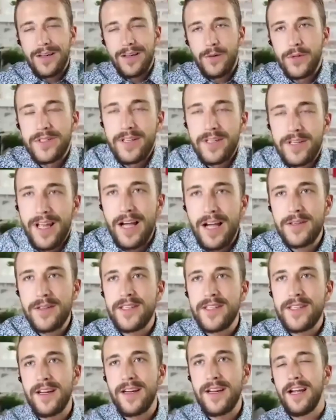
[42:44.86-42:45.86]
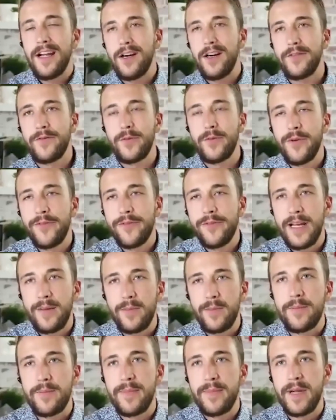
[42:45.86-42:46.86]
was a house I inherited from a
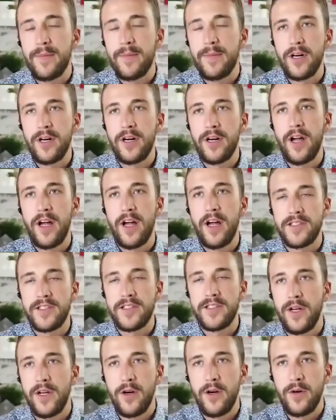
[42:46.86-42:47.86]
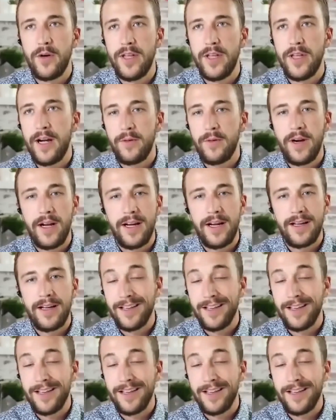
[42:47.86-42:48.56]
family member, uh, so I own it outright.